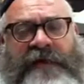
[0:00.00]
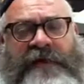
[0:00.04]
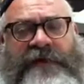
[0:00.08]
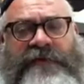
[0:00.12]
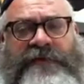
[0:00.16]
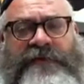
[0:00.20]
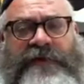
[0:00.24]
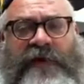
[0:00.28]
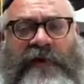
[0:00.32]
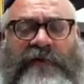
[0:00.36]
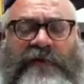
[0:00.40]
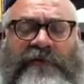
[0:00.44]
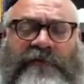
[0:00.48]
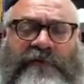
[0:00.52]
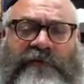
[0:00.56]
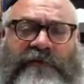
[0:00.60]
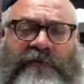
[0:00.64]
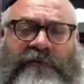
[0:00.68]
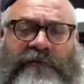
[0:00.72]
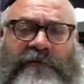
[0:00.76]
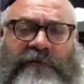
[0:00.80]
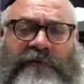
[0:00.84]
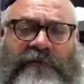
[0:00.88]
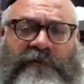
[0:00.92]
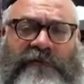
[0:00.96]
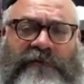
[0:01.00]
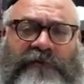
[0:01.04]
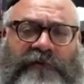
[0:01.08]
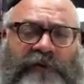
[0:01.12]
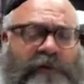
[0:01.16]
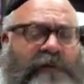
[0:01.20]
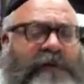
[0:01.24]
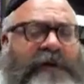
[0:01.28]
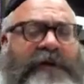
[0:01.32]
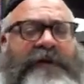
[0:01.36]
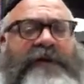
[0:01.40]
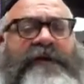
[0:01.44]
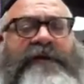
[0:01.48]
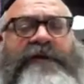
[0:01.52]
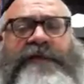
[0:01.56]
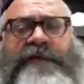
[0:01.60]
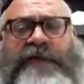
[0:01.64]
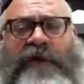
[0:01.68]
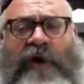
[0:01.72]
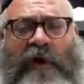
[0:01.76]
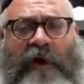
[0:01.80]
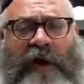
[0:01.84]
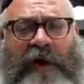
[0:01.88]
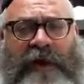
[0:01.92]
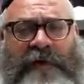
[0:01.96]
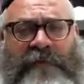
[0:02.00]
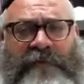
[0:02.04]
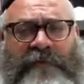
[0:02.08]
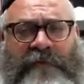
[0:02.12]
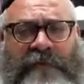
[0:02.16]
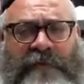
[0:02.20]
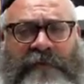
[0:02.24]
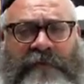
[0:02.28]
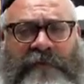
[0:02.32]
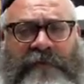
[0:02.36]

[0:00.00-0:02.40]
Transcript: So during this time,